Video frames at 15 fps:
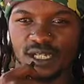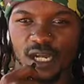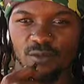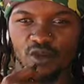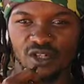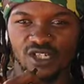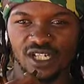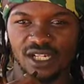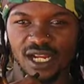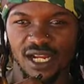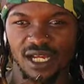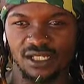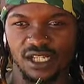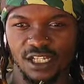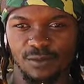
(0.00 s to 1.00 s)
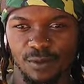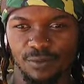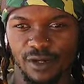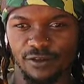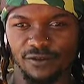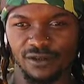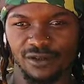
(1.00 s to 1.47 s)
I'm your trainer Jasper
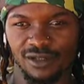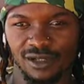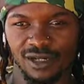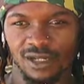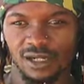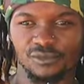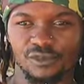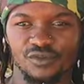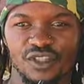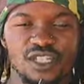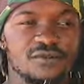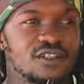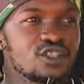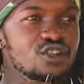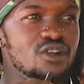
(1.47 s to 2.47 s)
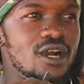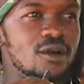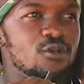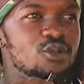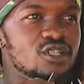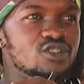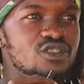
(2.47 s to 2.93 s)
Bravo. On this video
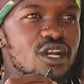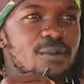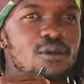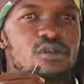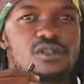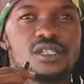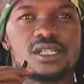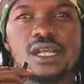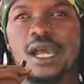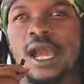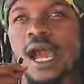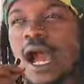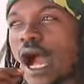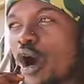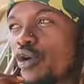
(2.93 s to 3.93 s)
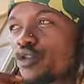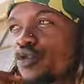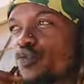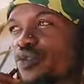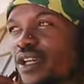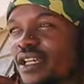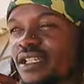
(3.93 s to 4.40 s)
we're talking about how to
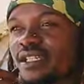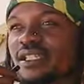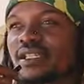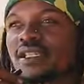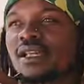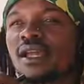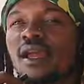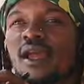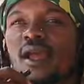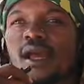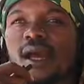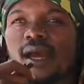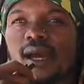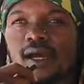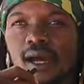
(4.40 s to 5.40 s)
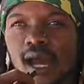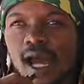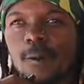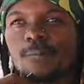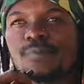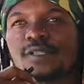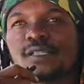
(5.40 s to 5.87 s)
get
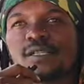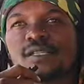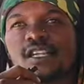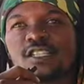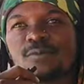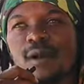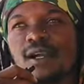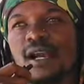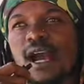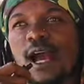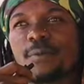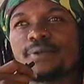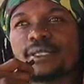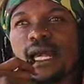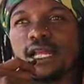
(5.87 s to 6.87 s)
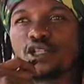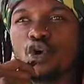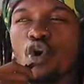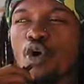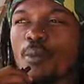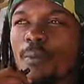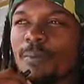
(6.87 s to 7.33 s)
abs, six-pack abs at
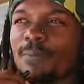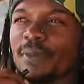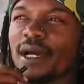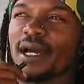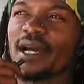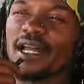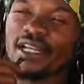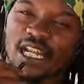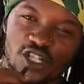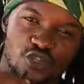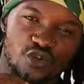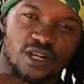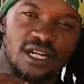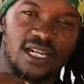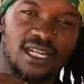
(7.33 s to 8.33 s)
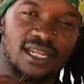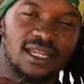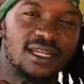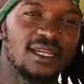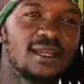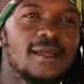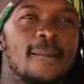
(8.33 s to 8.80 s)
home naturally,
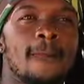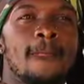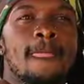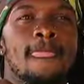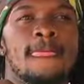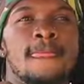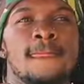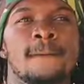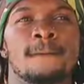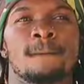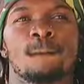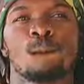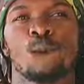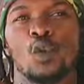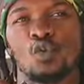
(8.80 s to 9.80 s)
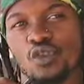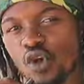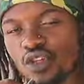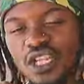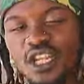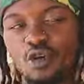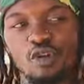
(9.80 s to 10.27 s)

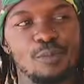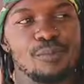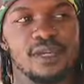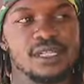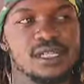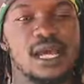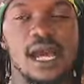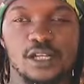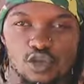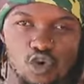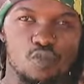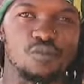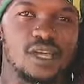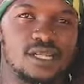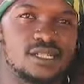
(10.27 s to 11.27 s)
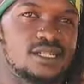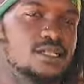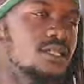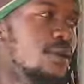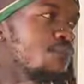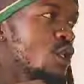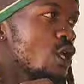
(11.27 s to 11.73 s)
without any equipment at home, that is.